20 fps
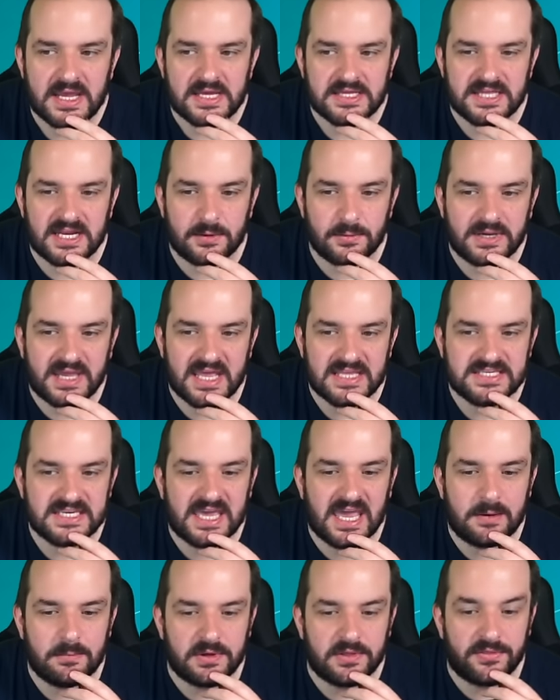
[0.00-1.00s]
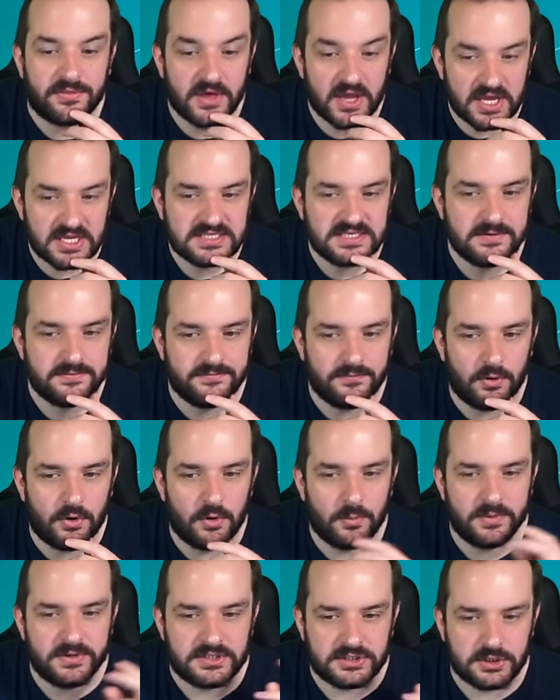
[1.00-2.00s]
then I would get to game week thirty-four
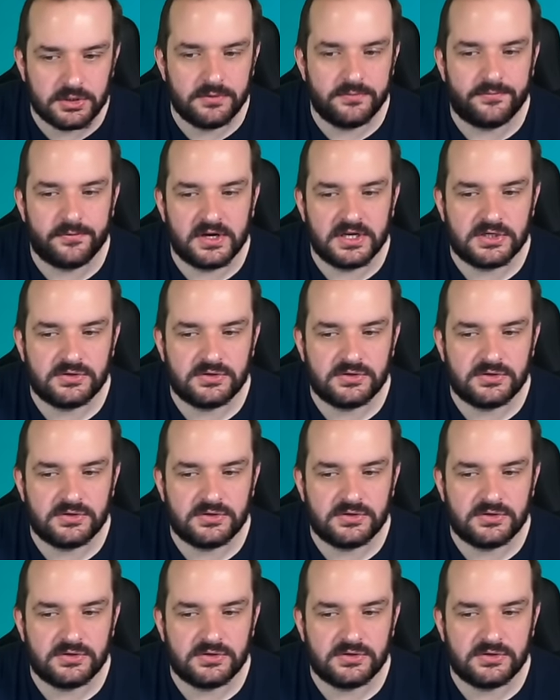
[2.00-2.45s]
with two free